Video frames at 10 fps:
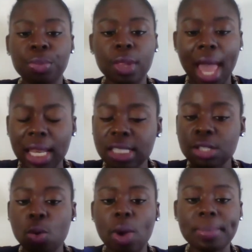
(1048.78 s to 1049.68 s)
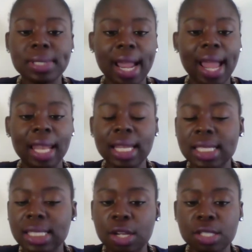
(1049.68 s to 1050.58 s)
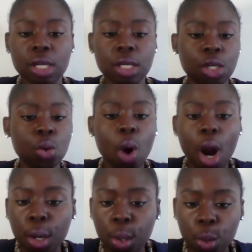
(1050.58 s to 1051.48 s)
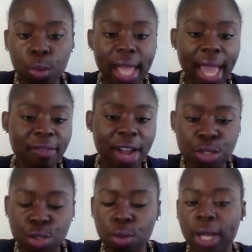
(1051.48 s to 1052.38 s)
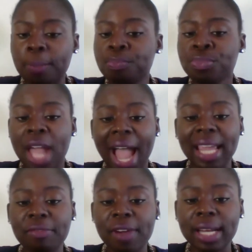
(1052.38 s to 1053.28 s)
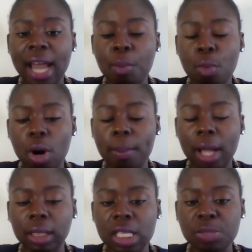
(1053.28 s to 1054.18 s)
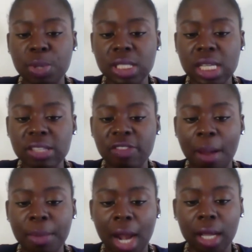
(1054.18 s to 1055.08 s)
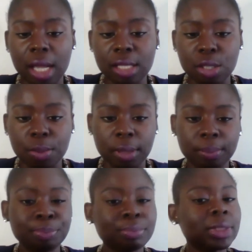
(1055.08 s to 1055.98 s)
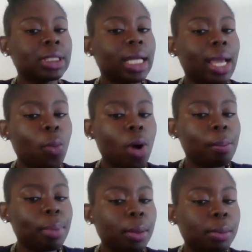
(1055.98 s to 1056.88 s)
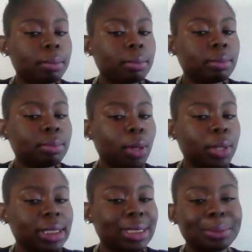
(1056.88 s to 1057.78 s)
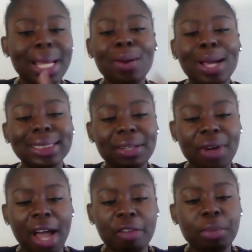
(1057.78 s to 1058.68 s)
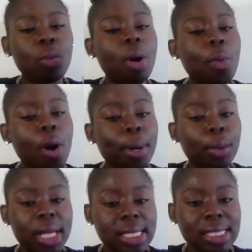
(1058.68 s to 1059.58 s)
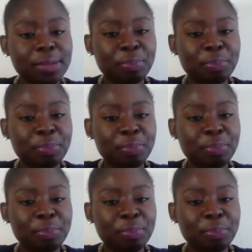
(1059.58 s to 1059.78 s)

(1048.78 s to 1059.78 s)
at least there's a website, at least there's a QR code that if I do it, I can find out more about this business if I'm not a customer. And one bonus, I know I said 5, but one more bonus.